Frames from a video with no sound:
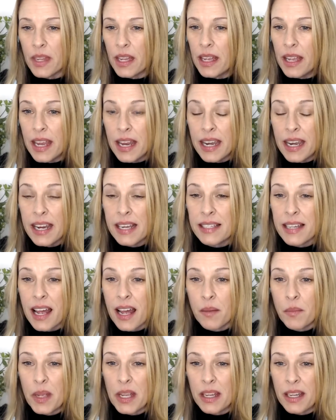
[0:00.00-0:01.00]

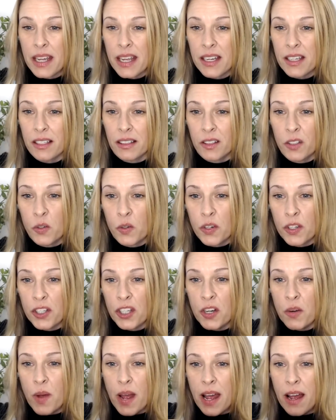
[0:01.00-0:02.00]
anytime it lures
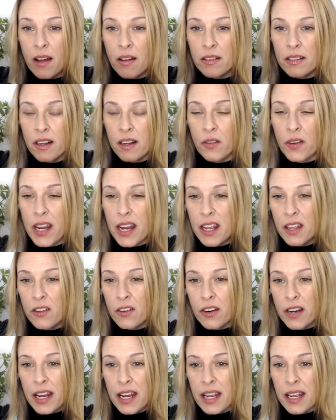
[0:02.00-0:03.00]
you out on
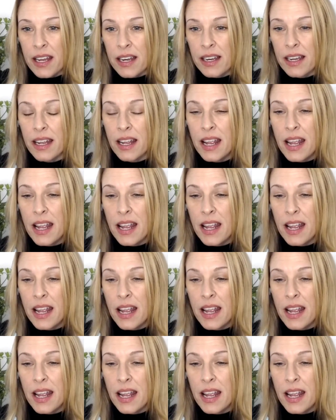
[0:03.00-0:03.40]
either end,